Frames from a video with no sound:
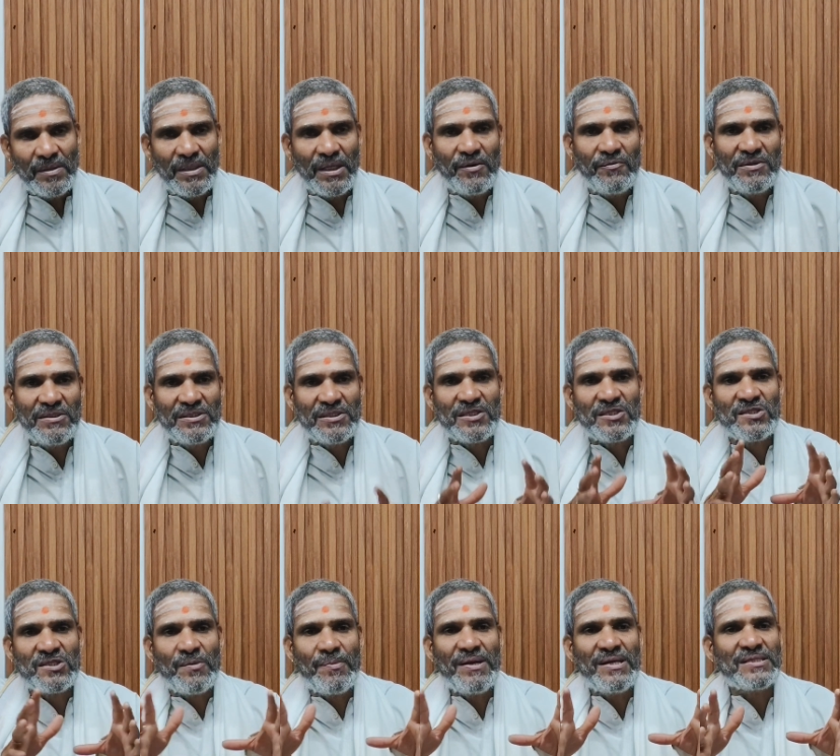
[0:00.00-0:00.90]
there was
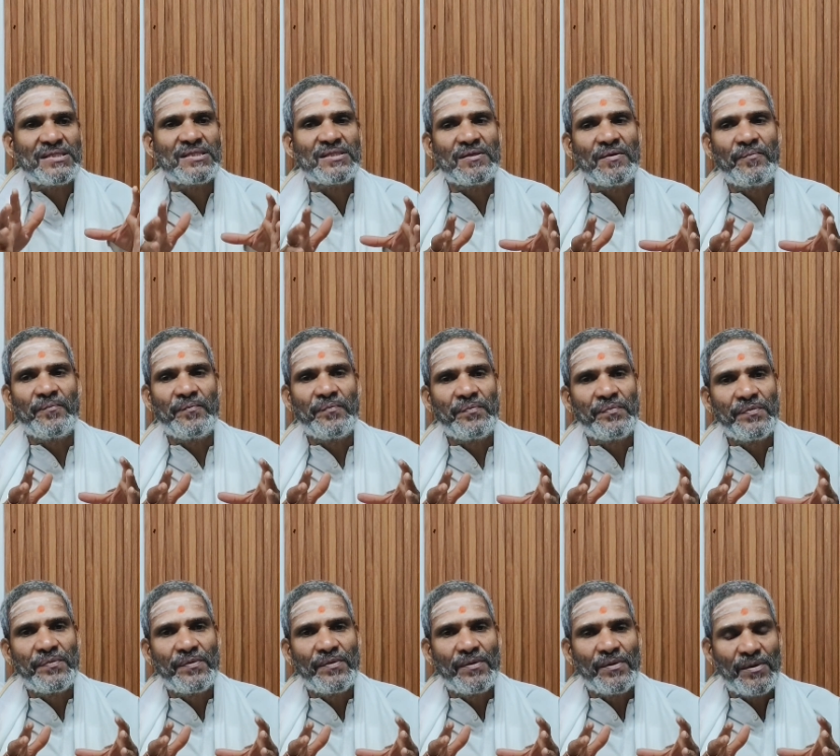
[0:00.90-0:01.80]
disturbance
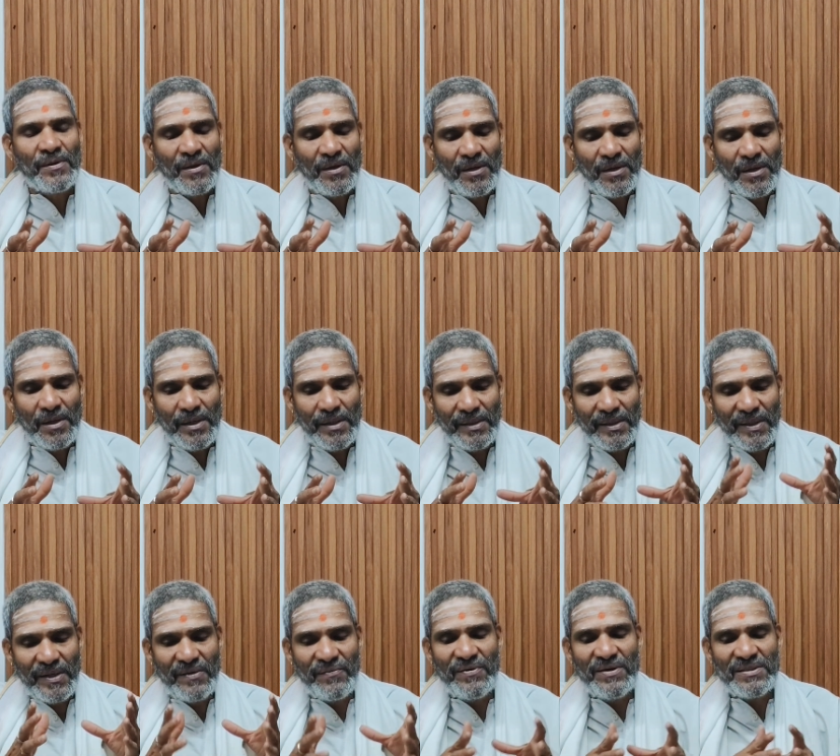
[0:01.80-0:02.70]
in
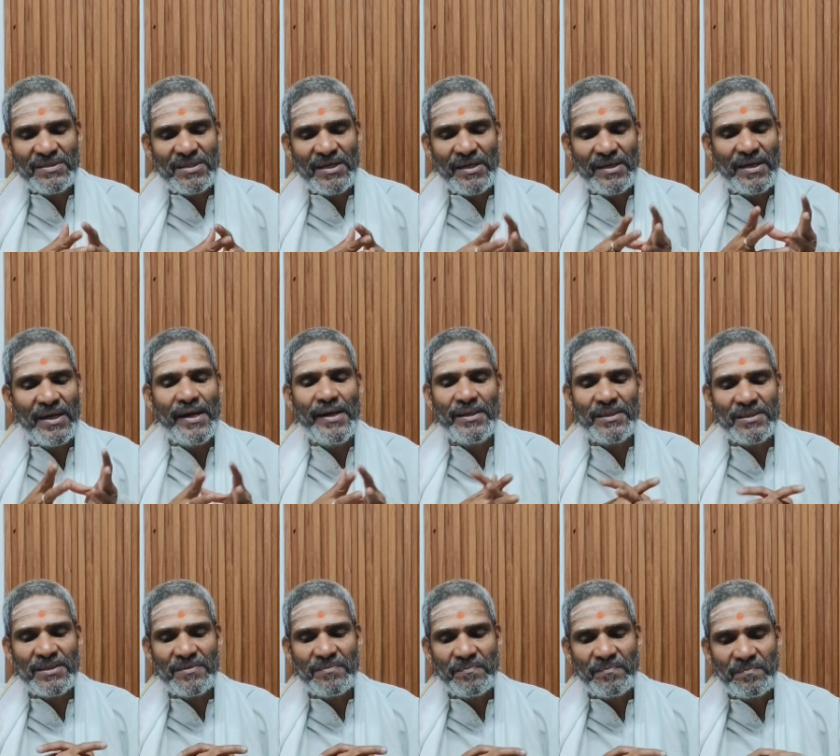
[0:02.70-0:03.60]
the rivers and lakes,